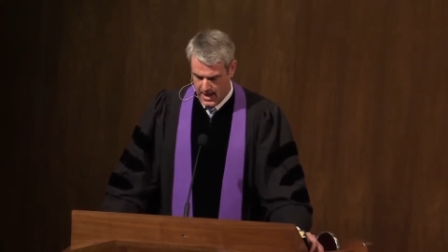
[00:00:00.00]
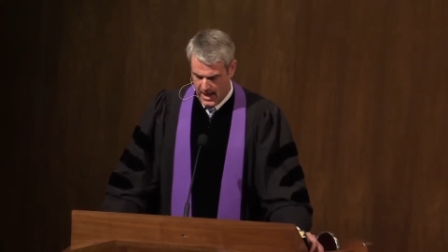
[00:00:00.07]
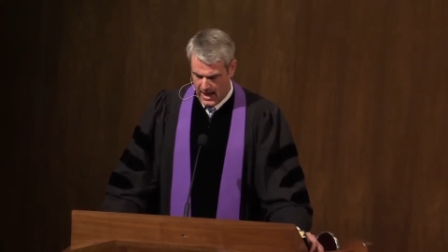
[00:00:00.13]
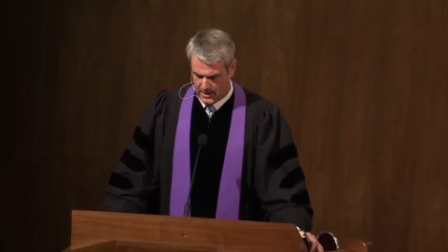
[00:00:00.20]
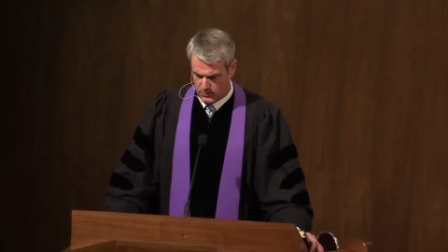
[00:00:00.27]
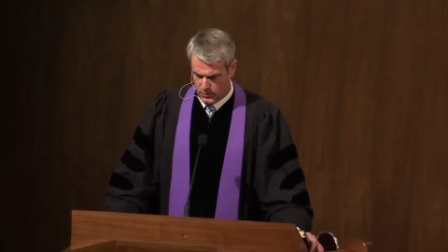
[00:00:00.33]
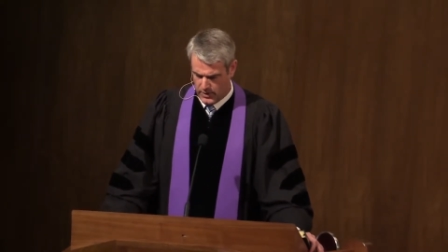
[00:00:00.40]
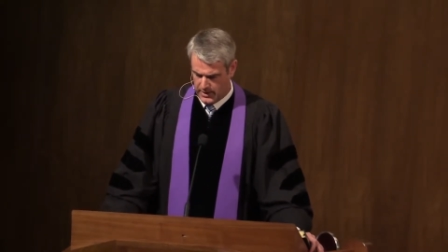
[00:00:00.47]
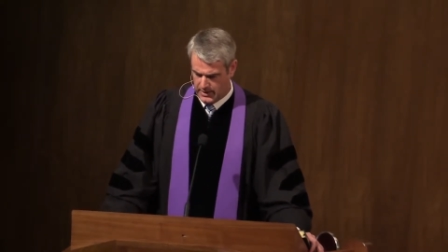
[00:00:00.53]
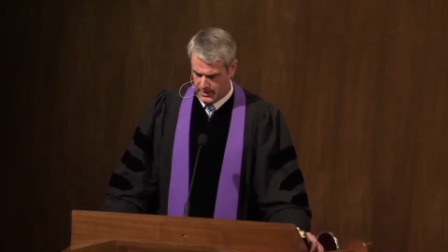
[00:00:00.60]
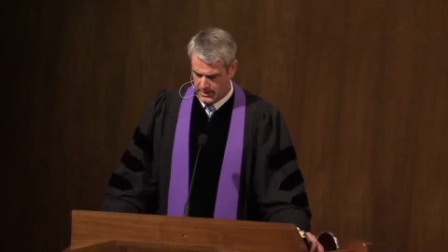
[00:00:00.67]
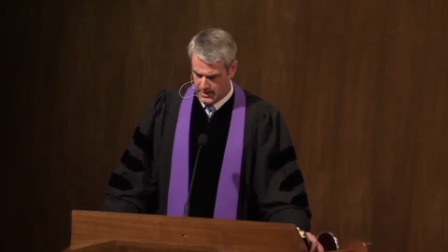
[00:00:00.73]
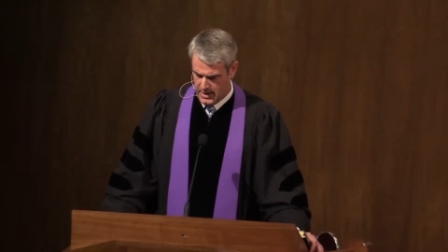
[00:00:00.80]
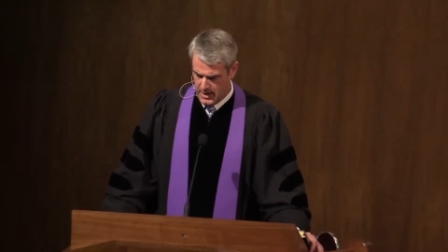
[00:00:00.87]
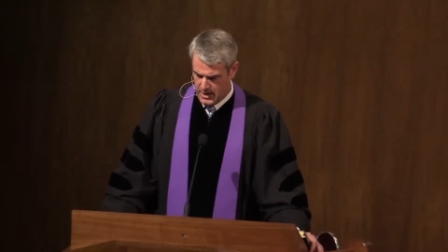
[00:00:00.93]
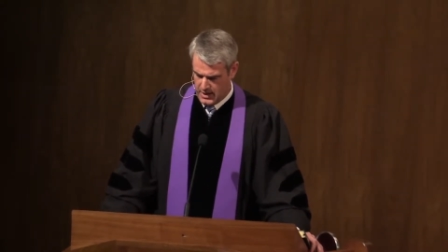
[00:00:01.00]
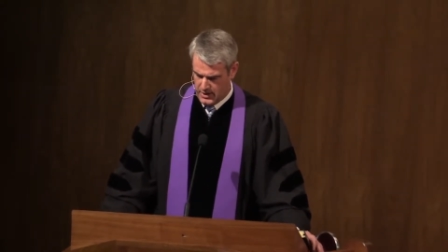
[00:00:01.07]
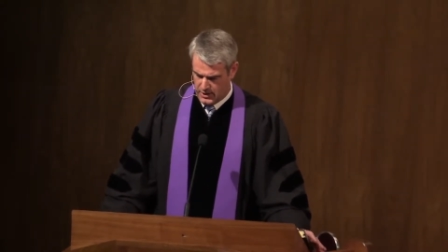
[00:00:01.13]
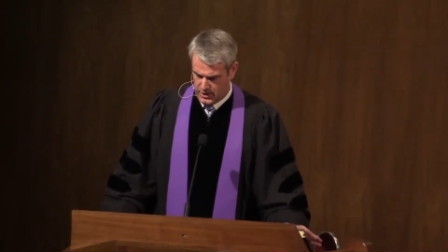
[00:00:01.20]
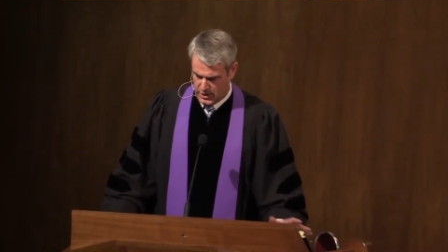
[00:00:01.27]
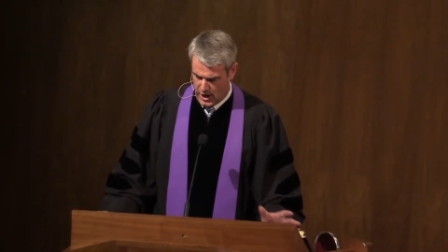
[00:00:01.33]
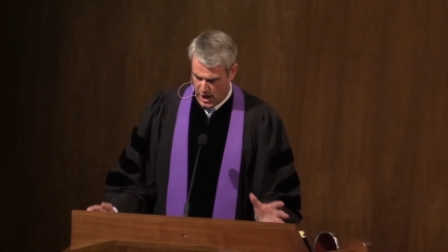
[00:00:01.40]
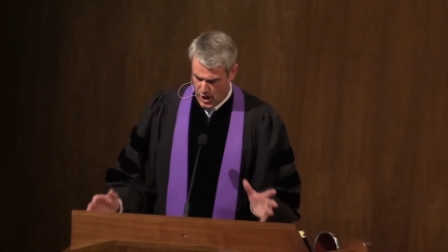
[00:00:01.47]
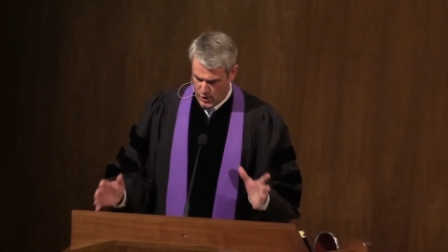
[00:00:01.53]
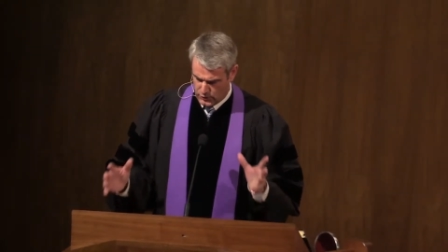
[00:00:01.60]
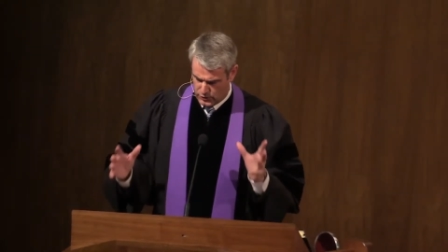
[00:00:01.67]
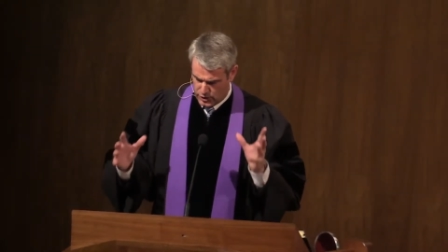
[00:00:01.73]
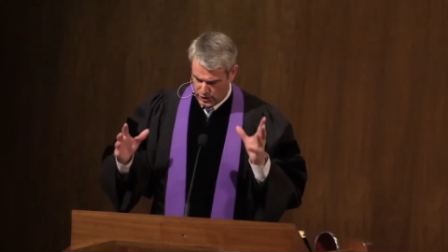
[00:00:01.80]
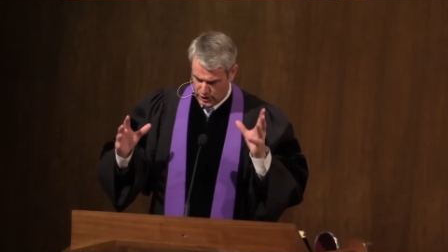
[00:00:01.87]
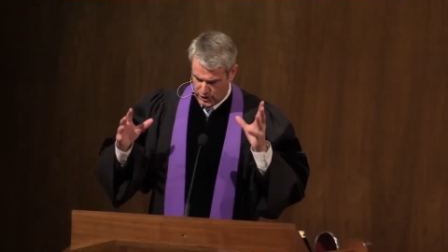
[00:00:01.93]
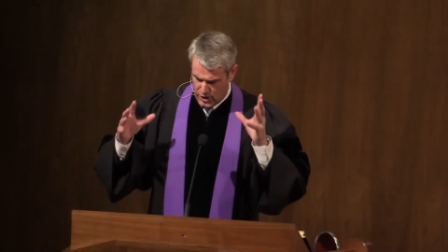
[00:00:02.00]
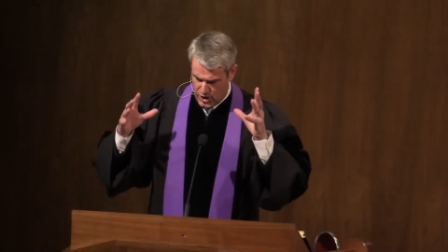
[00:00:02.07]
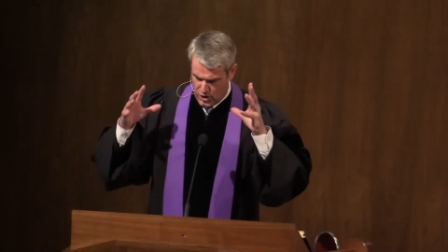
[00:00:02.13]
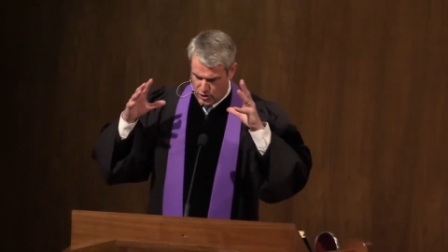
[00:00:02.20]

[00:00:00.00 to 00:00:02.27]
And we go to